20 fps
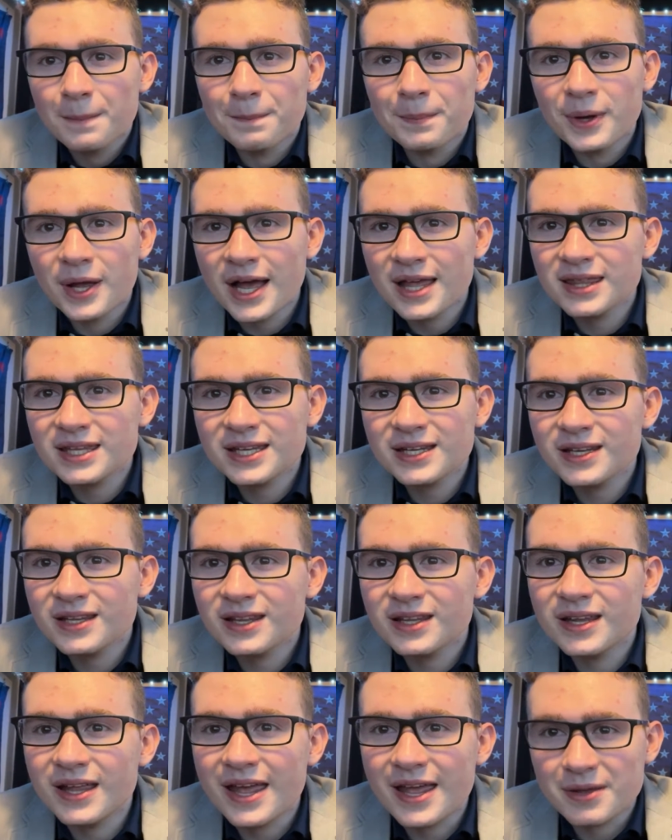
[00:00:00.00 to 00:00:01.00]
but at the end of
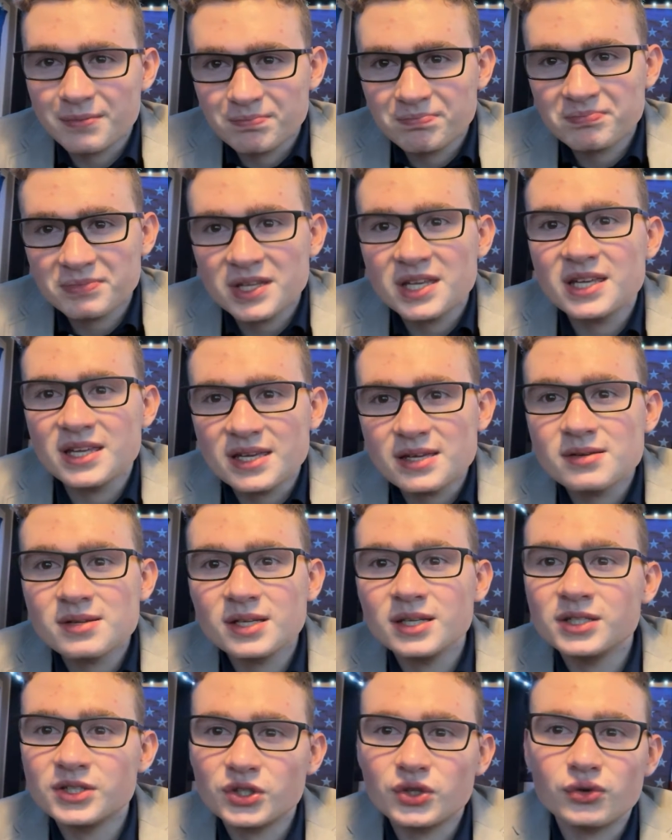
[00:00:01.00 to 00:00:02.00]
the day, it
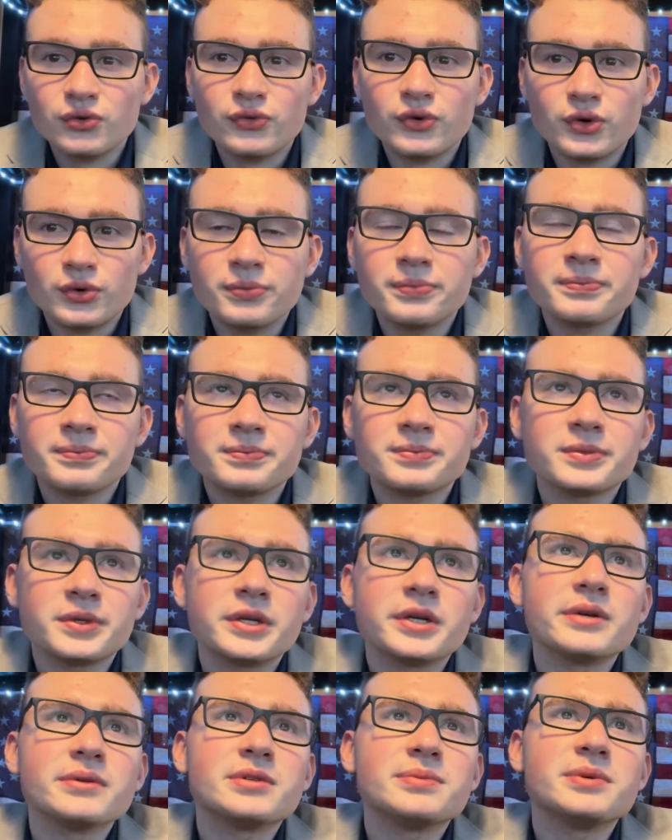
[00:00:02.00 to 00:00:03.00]
is a good phone,
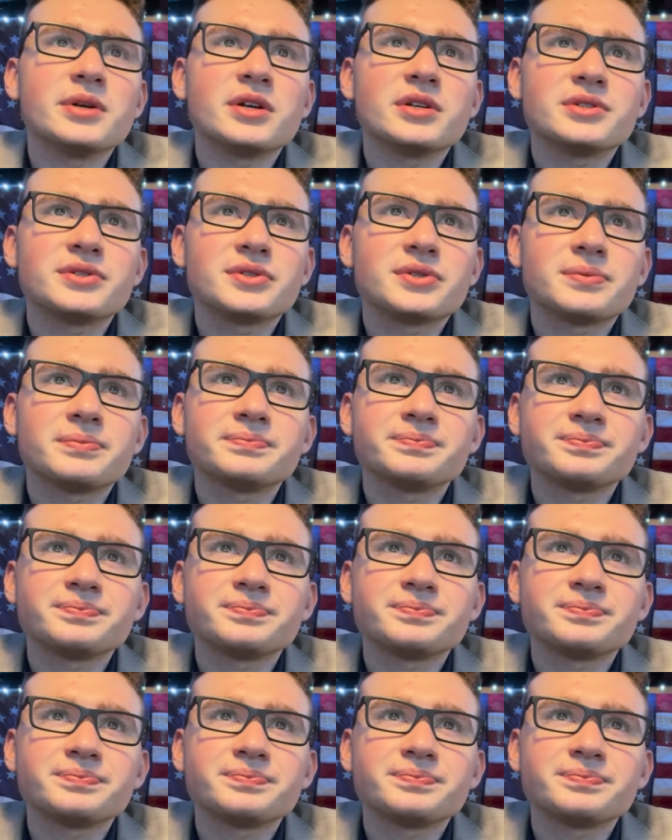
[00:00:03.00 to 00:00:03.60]
to be honest.